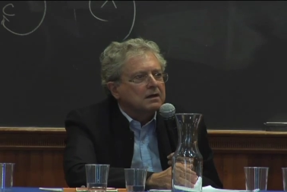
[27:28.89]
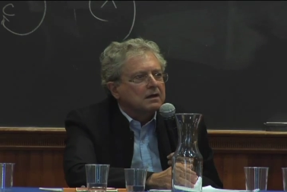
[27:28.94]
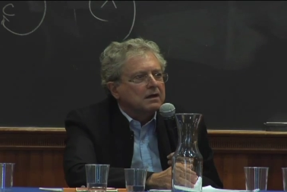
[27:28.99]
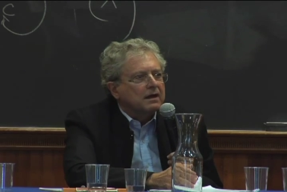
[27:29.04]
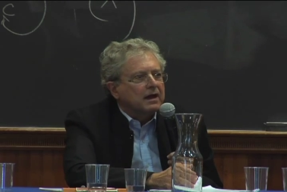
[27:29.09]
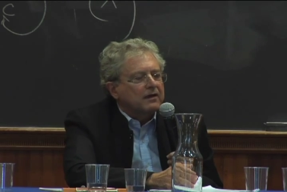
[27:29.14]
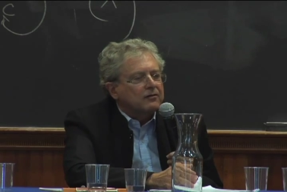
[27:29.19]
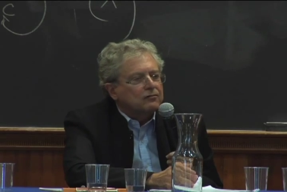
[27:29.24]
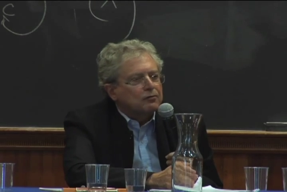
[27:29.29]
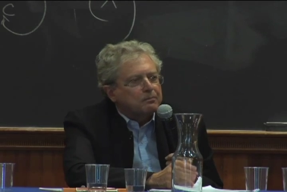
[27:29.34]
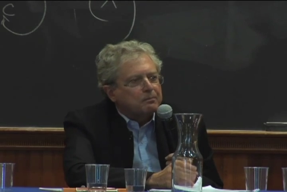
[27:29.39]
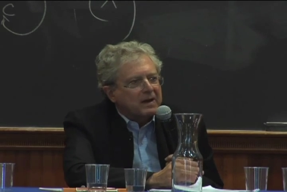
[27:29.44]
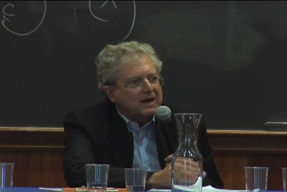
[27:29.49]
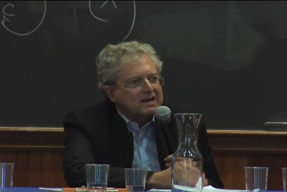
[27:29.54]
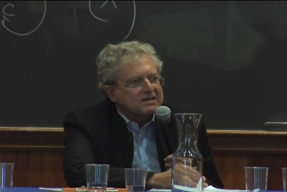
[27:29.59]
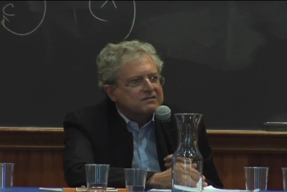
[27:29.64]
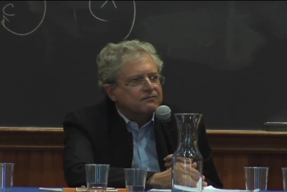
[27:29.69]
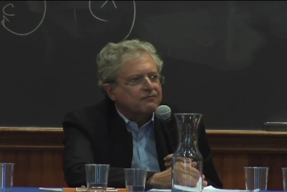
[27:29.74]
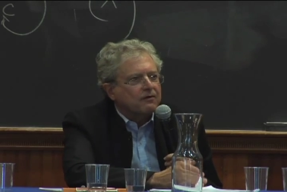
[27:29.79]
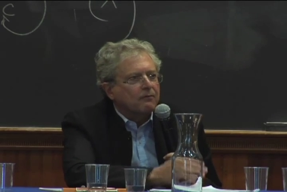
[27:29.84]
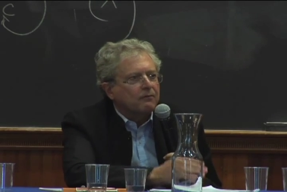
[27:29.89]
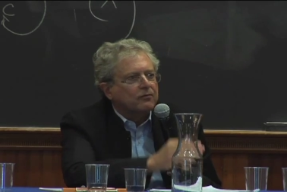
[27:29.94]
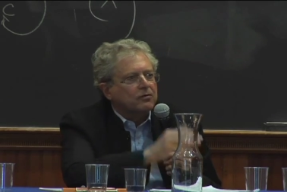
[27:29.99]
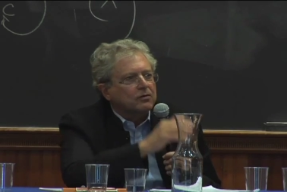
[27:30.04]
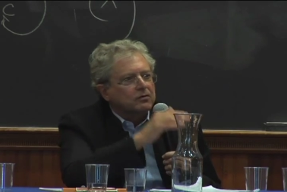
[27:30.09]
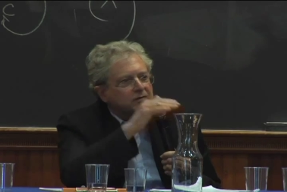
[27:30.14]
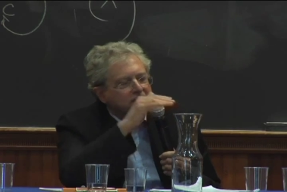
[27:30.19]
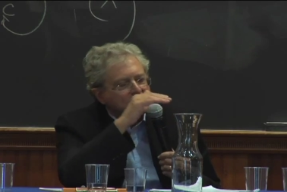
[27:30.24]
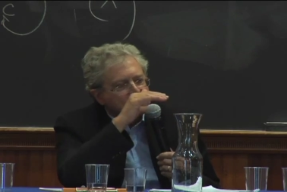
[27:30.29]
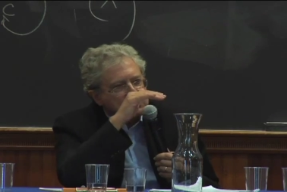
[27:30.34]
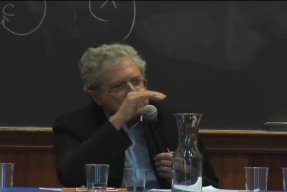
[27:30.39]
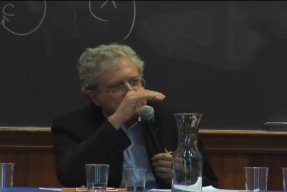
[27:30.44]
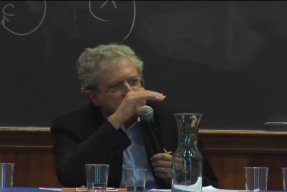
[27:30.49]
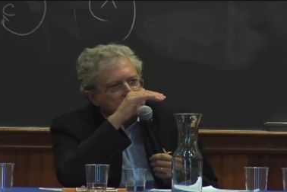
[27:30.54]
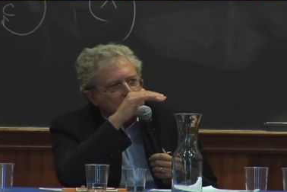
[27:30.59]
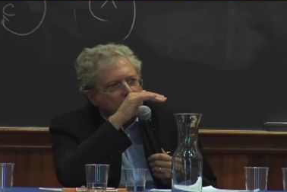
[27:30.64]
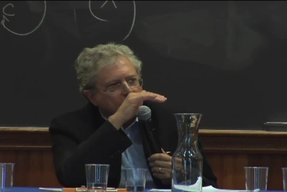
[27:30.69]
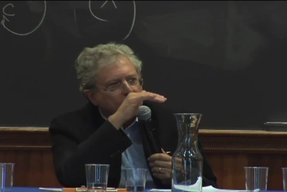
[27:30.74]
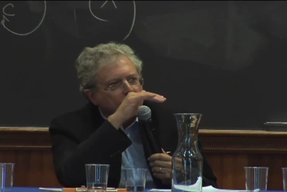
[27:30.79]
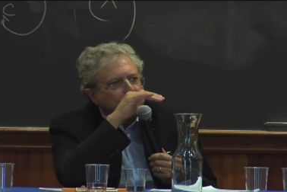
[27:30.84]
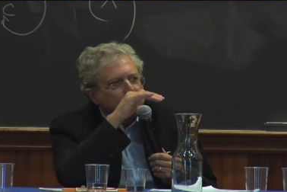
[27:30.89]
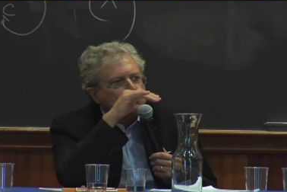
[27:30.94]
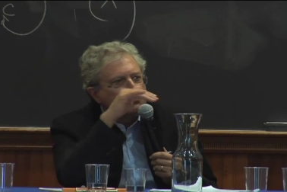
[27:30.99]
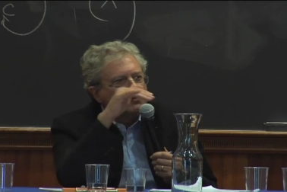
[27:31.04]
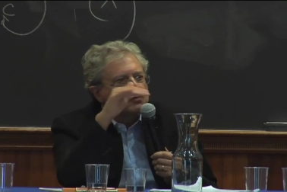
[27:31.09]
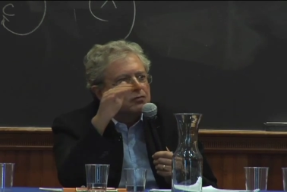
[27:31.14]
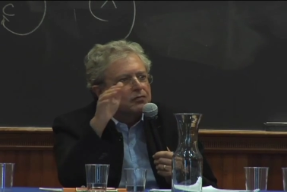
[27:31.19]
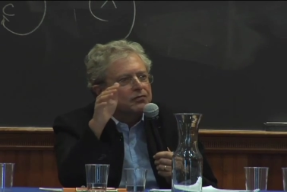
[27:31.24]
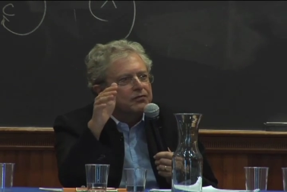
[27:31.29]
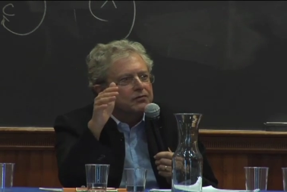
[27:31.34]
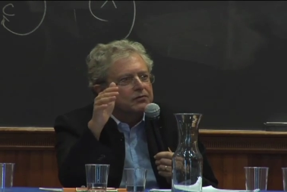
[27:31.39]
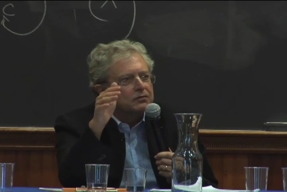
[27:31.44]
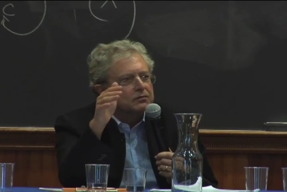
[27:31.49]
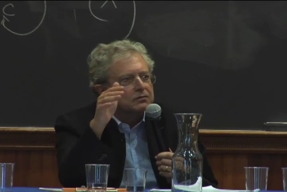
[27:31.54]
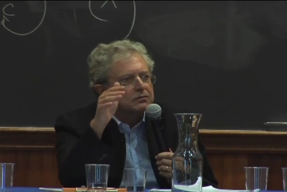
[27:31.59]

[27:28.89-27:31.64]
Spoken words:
and to pass from the register of the truth,